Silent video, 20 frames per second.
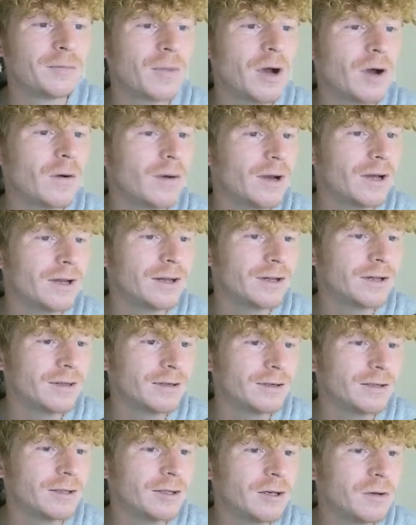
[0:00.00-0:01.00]
poet.
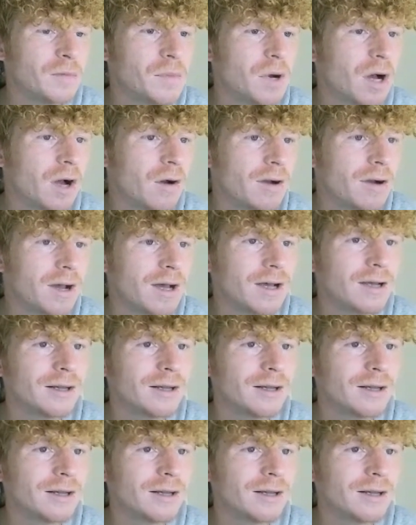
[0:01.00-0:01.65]
You poet.